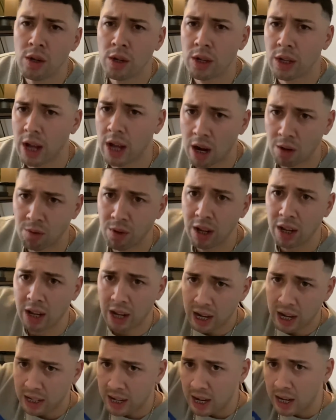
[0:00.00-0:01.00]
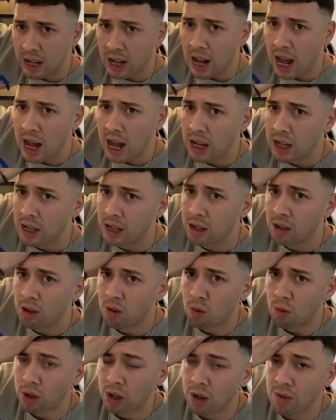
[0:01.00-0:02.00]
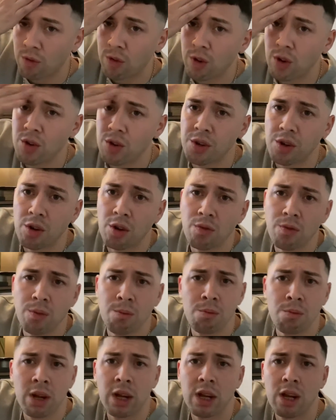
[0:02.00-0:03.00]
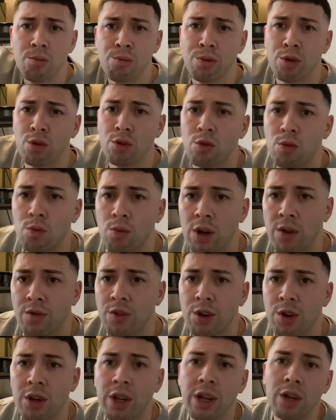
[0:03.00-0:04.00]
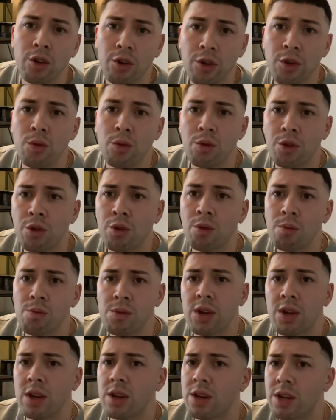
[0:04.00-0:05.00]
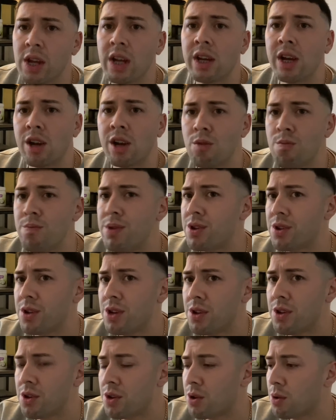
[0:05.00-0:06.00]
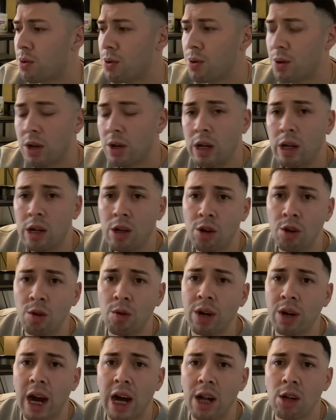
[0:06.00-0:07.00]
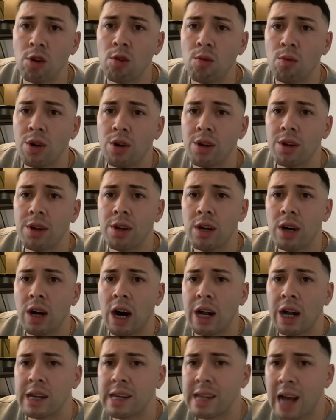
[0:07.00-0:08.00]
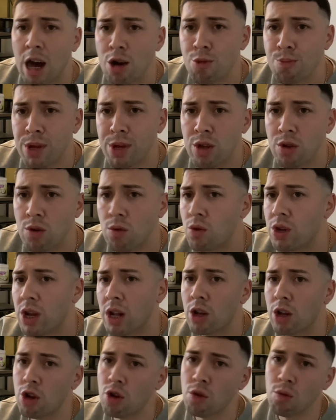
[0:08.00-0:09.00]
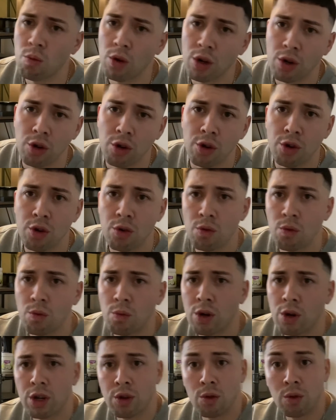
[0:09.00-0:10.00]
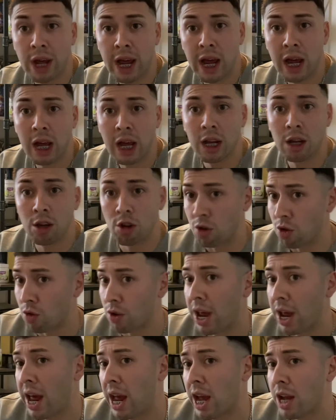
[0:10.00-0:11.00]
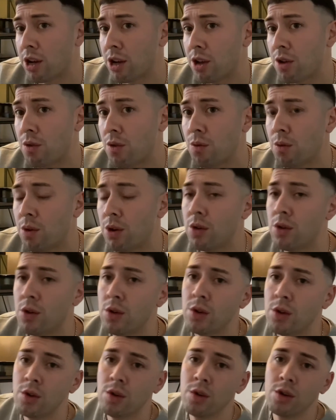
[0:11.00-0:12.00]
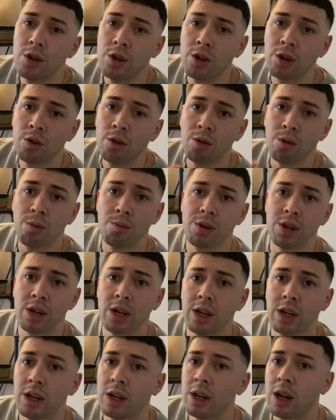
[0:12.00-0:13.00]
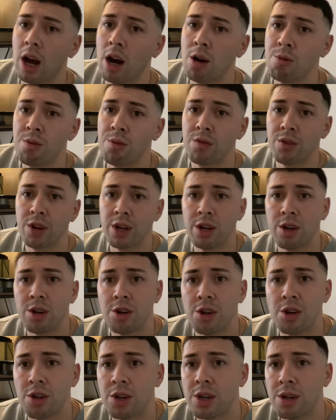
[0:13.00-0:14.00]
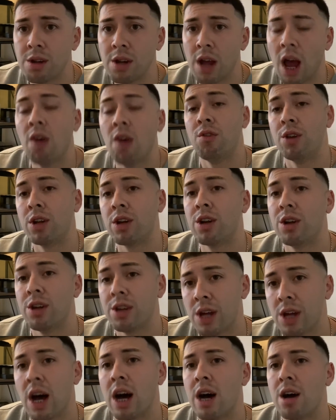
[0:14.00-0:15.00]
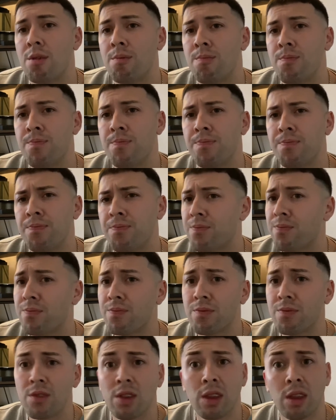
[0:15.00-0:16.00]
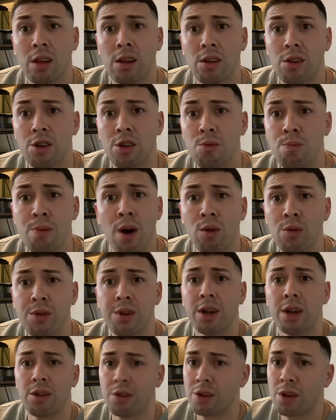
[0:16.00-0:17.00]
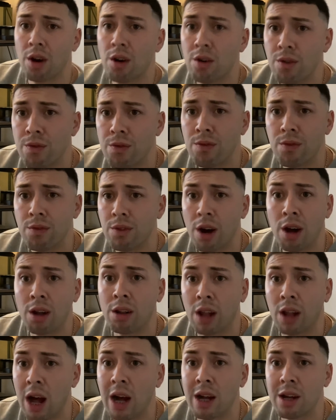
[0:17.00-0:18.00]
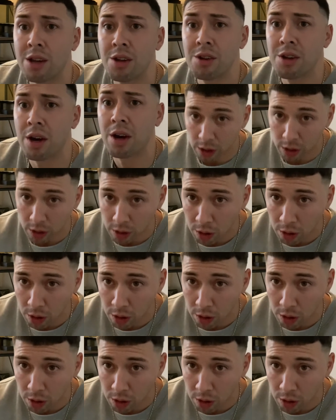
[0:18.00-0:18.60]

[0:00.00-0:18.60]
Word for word: yeah, I really like that a lot. Working for yourself and being able to do whatever you need to do. You know what I'm saying? Take care of business, you don't got no one on top of you telling you what to do, what you can and you can't do. You know what I'm saying? I'm over here just having a good time, just posting stuff online to sell.